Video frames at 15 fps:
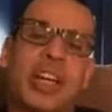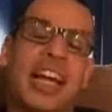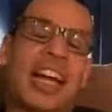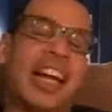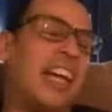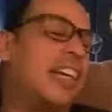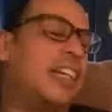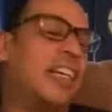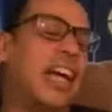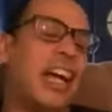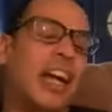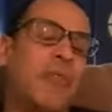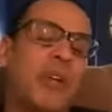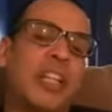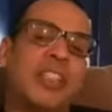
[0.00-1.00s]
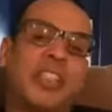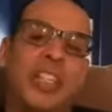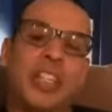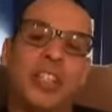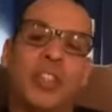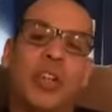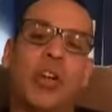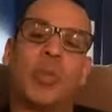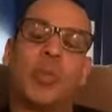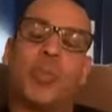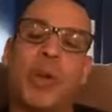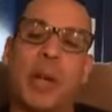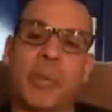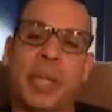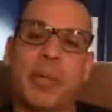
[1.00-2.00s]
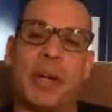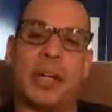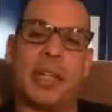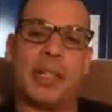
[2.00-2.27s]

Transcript: I want to say the dog's probably about a year.